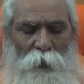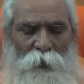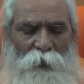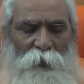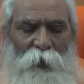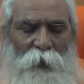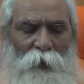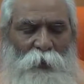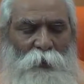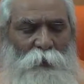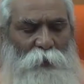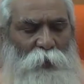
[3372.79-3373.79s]
In
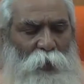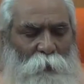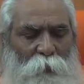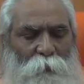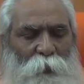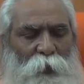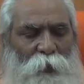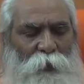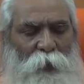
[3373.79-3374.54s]
13 November,